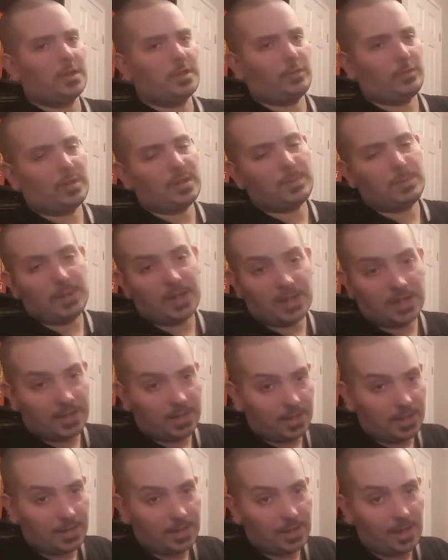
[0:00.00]
So this makes
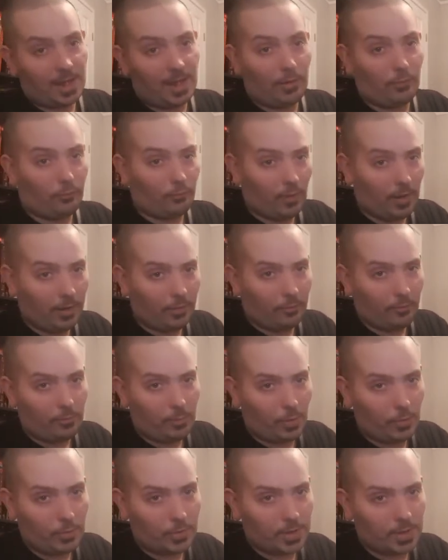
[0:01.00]
this a rare
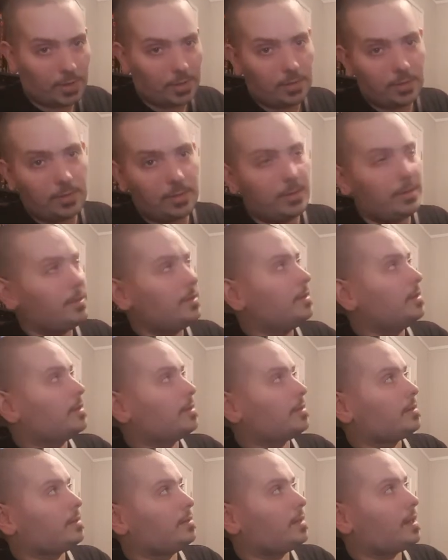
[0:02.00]
mosin
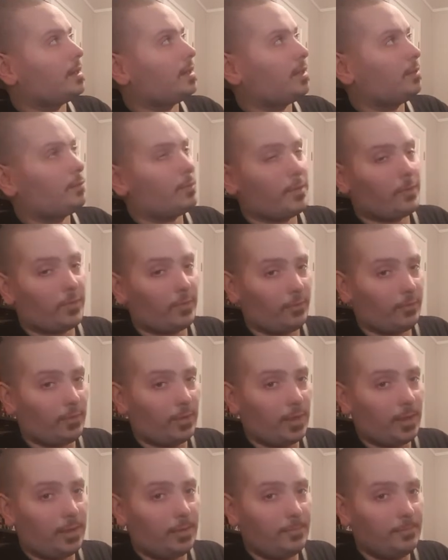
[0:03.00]

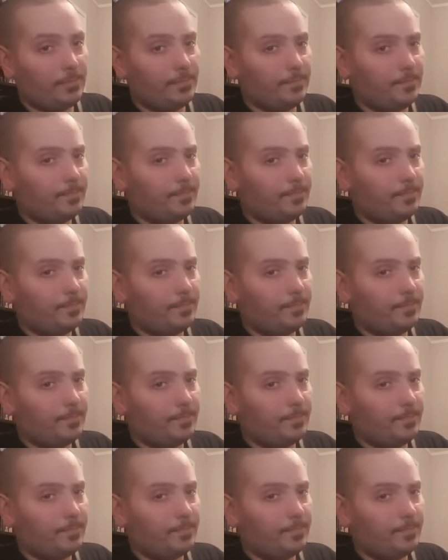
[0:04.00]
9130.